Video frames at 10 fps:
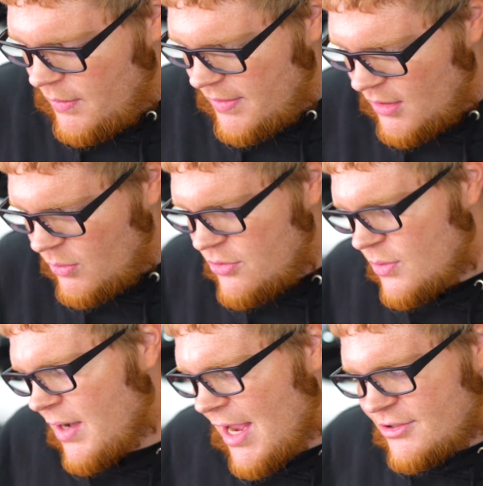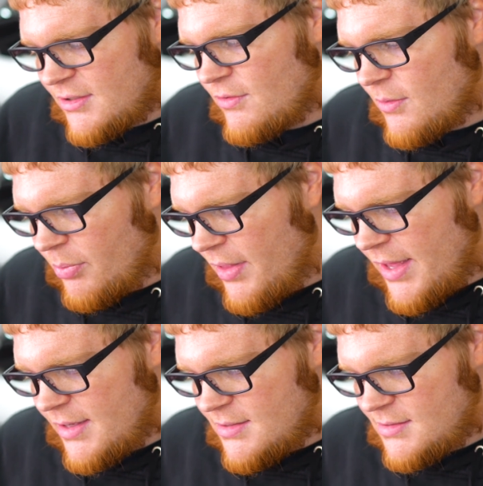The other one you can actually
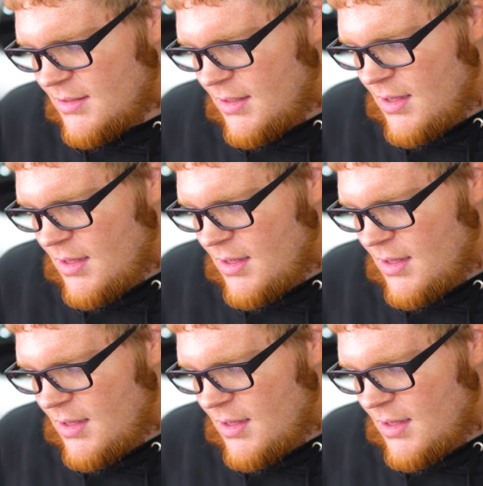replace.